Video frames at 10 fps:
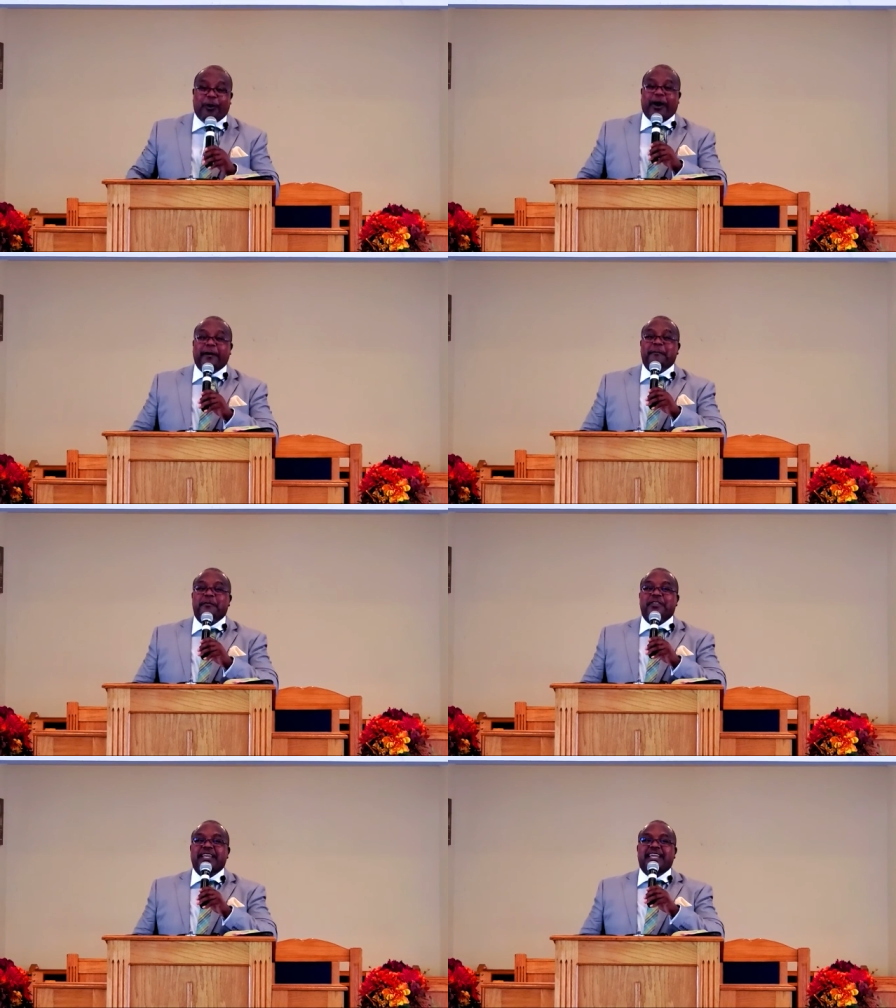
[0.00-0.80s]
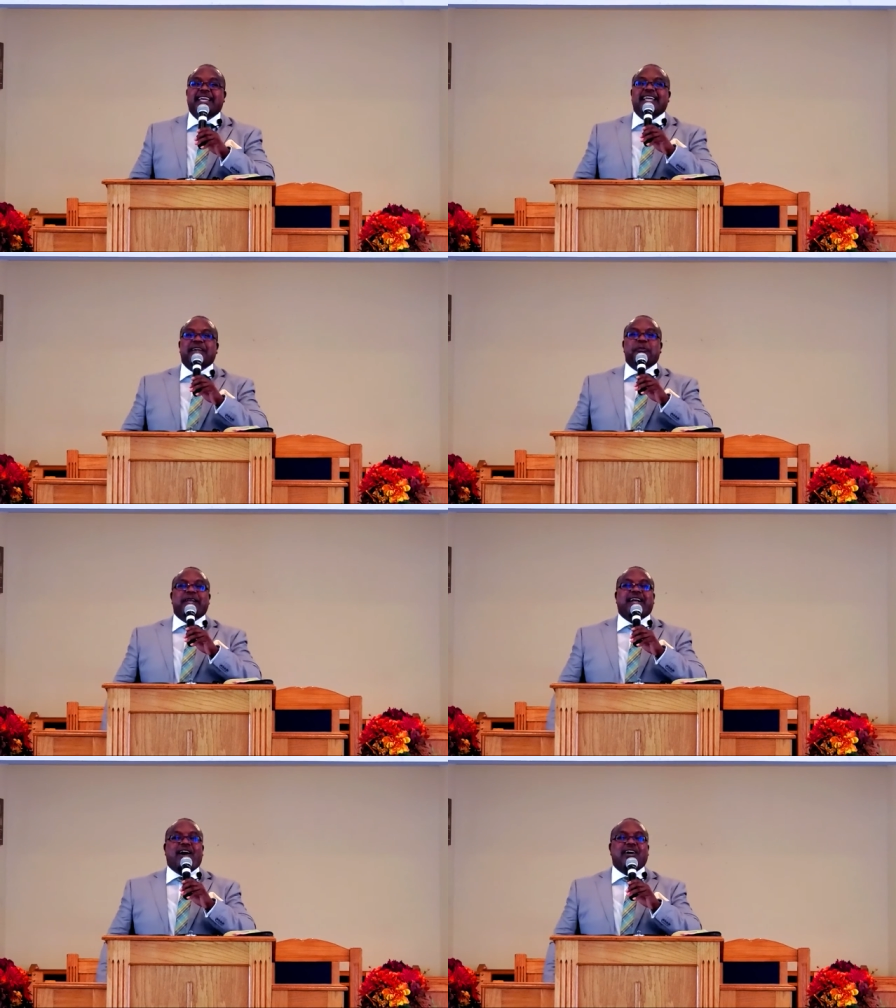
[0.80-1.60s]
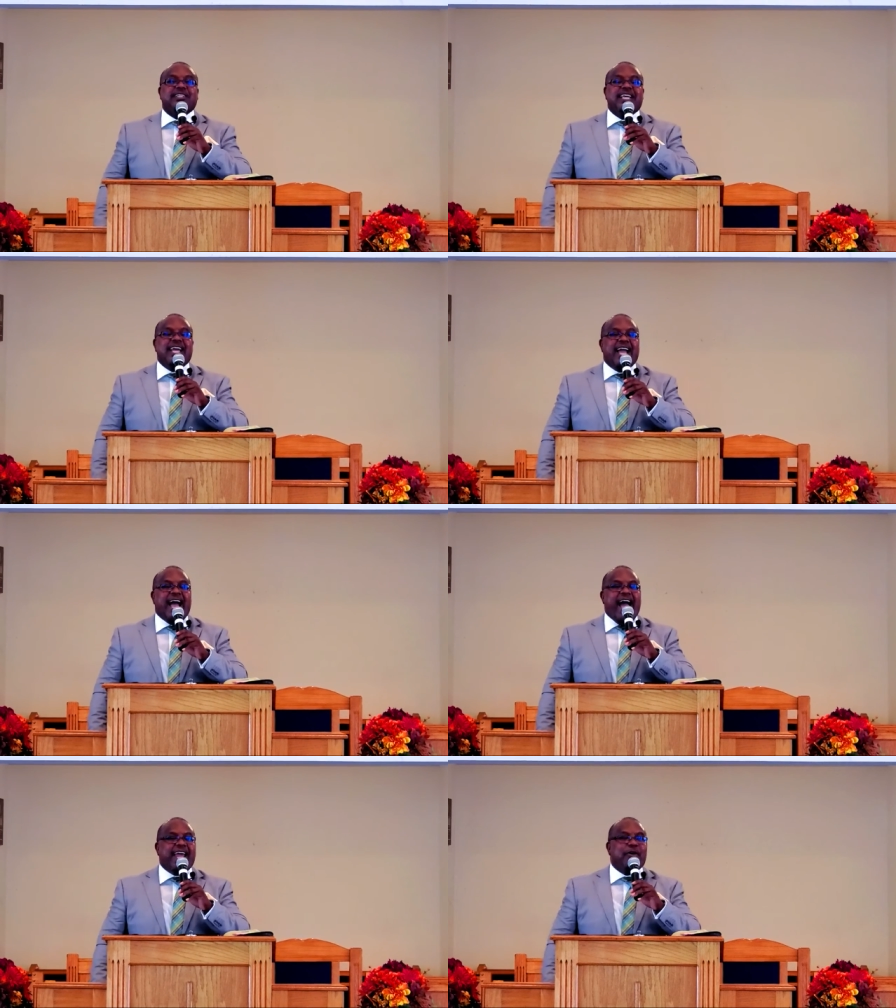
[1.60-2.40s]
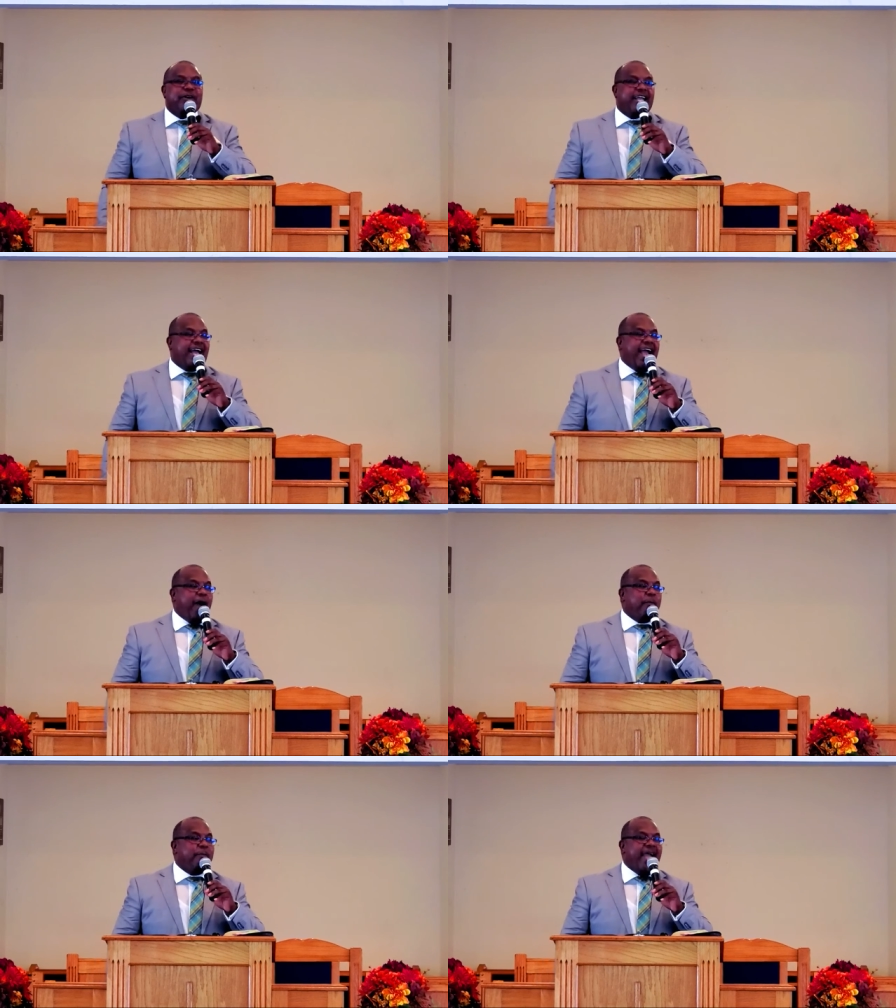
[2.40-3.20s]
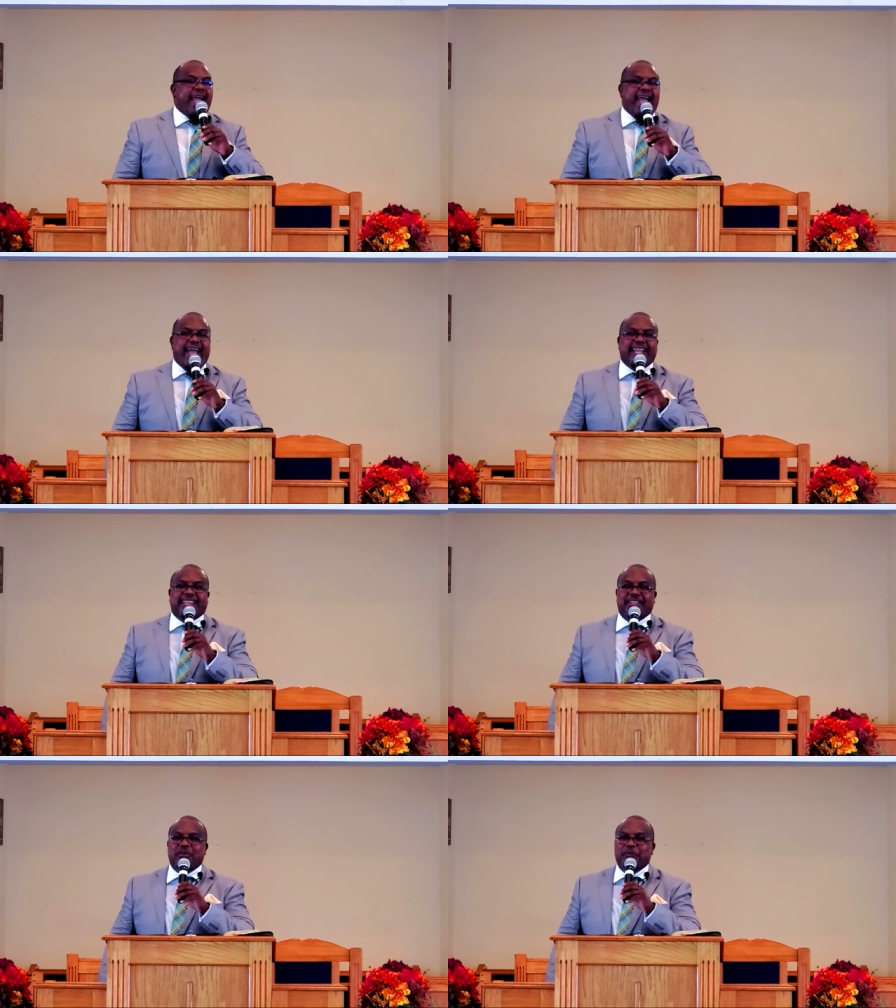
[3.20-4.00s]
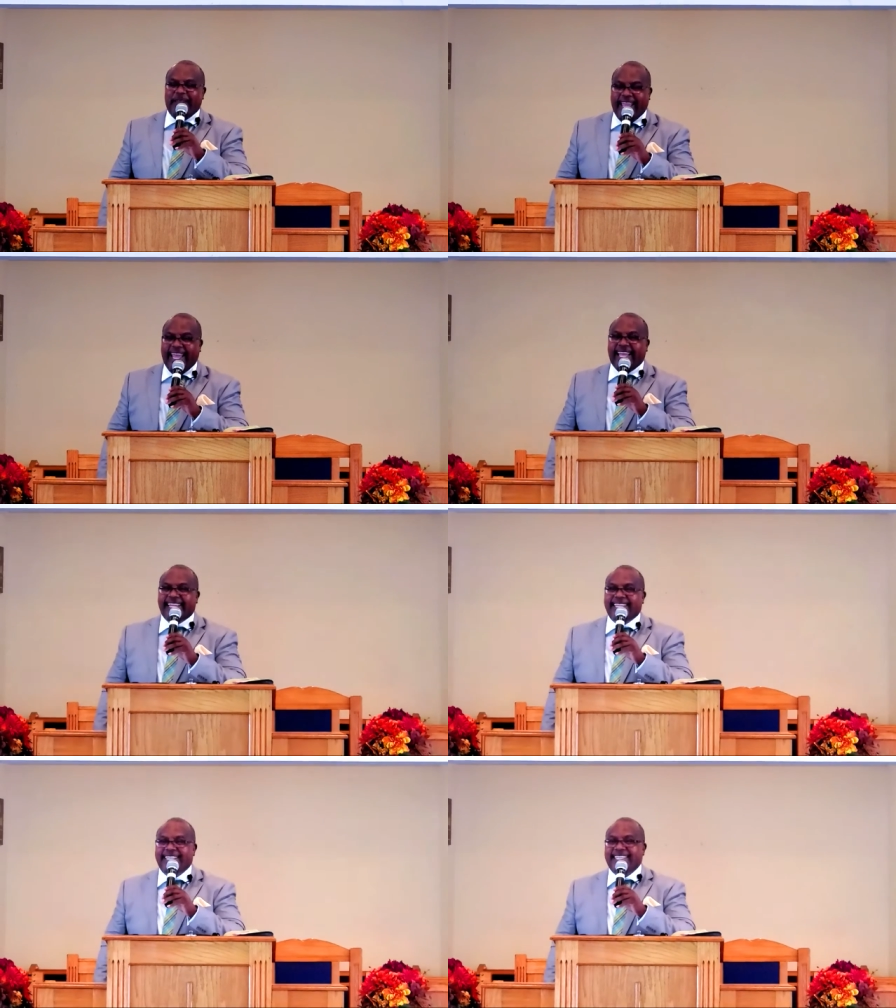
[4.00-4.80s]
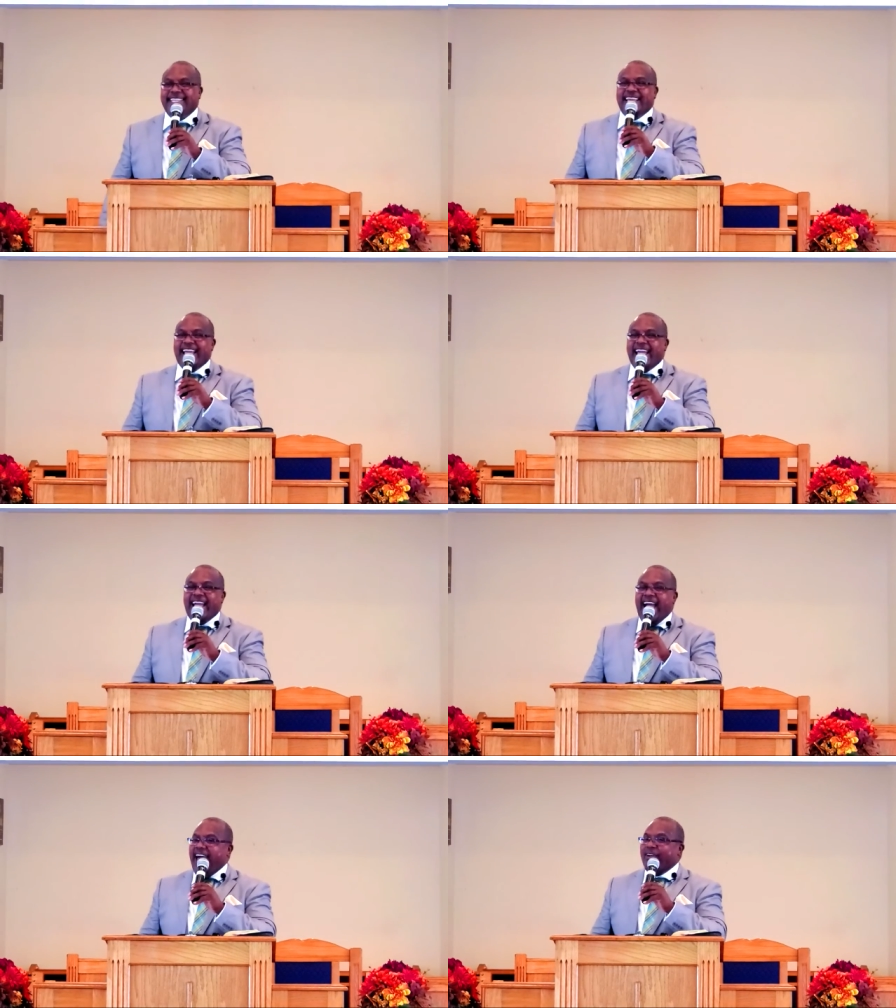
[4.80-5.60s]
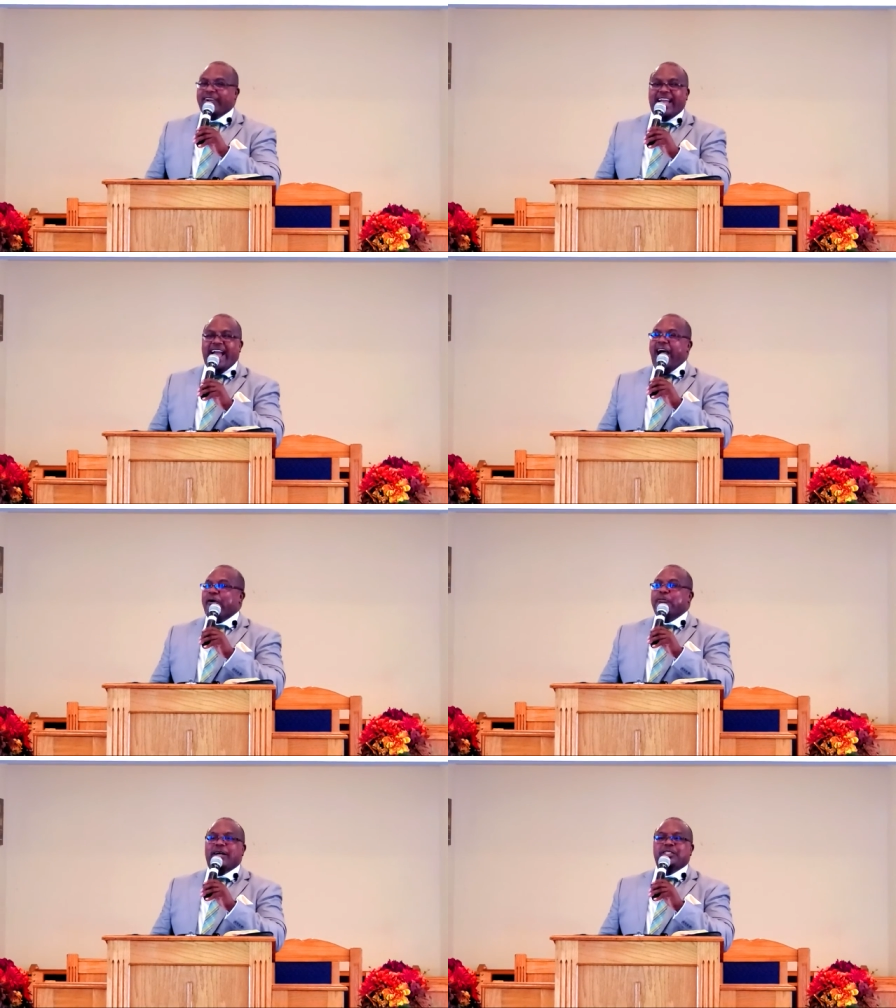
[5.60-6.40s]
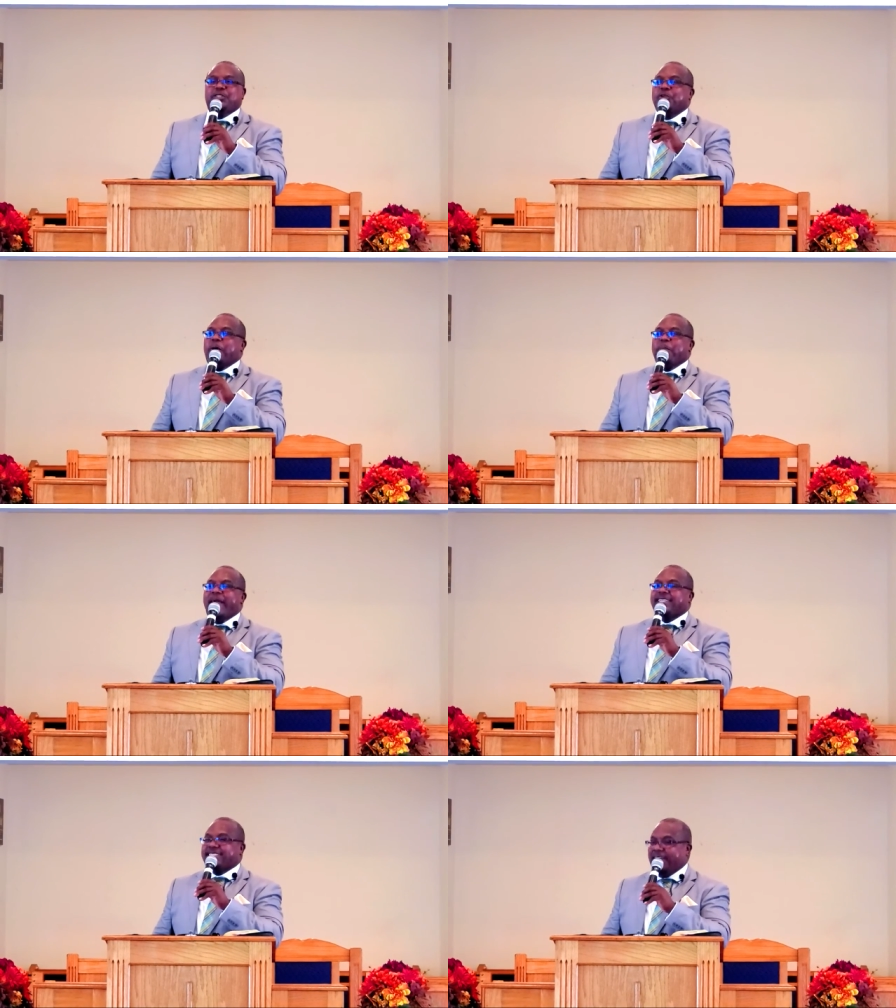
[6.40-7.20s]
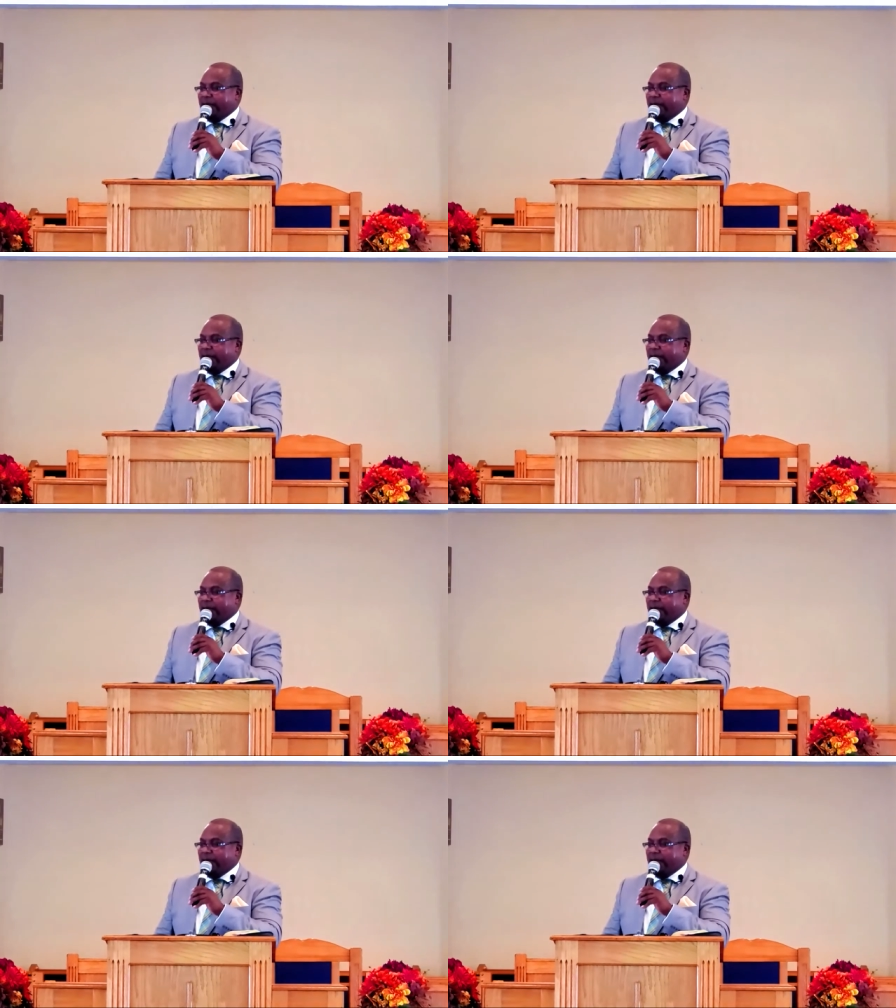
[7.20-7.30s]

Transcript: boy Because I don't care how bad you've been. I don't care how much you have messed